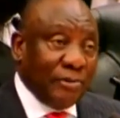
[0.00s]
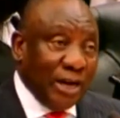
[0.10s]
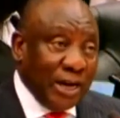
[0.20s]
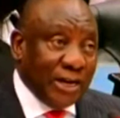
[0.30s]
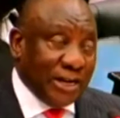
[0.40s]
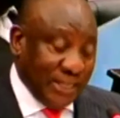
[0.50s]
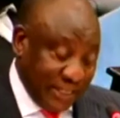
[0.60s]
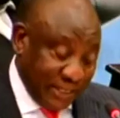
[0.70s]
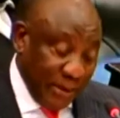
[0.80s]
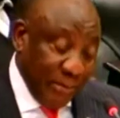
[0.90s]

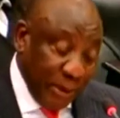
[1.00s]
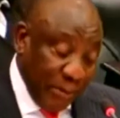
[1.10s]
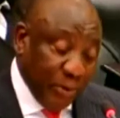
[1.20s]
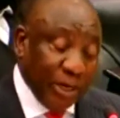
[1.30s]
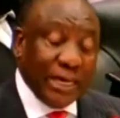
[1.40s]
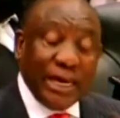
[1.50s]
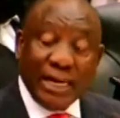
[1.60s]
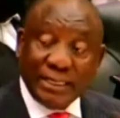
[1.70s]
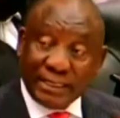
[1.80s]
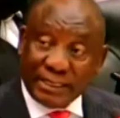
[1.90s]
various people and
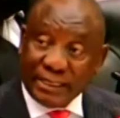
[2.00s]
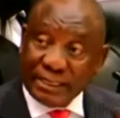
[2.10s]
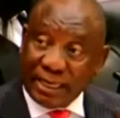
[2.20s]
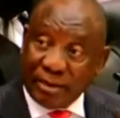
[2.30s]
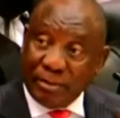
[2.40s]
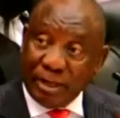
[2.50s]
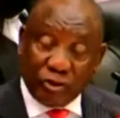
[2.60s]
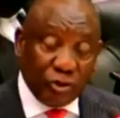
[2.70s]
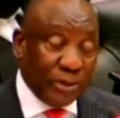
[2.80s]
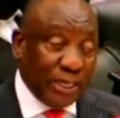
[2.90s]
entities that will
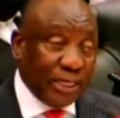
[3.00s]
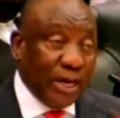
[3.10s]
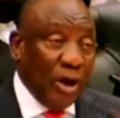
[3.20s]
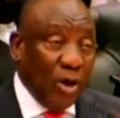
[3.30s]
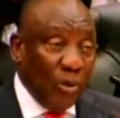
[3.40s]
make sure that